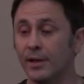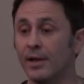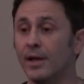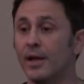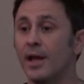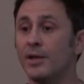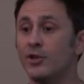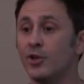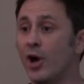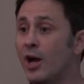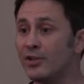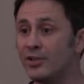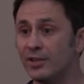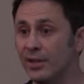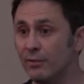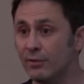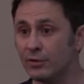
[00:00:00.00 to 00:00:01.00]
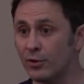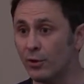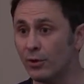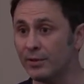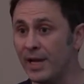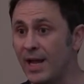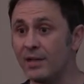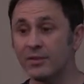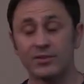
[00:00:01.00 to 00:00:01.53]
and your oxygen level is going
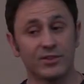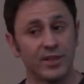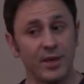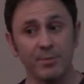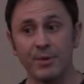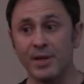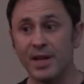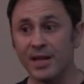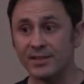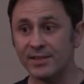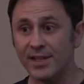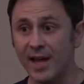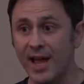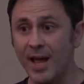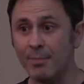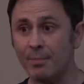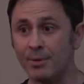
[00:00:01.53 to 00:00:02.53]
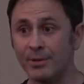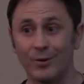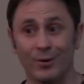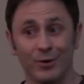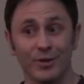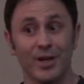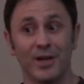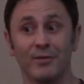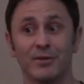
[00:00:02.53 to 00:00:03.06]
down, something has to happen, or
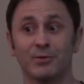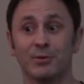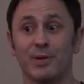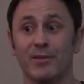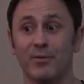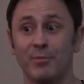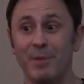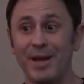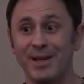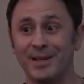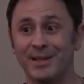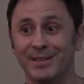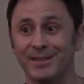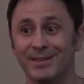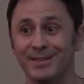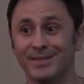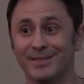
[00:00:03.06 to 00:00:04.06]
none of us would ever make it.